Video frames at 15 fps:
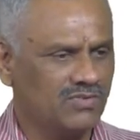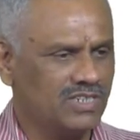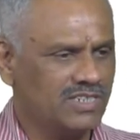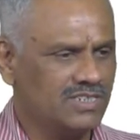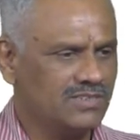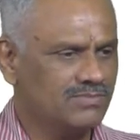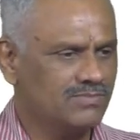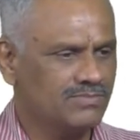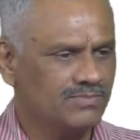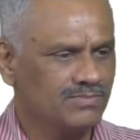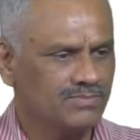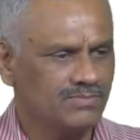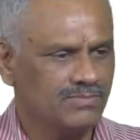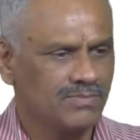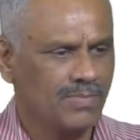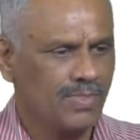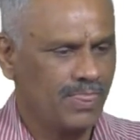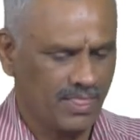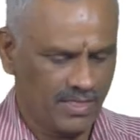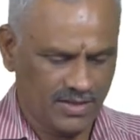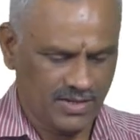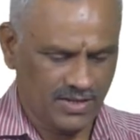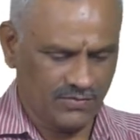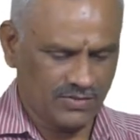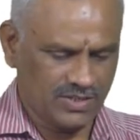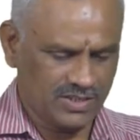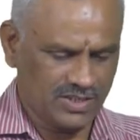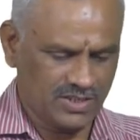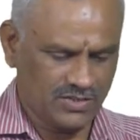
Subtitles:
this? If this is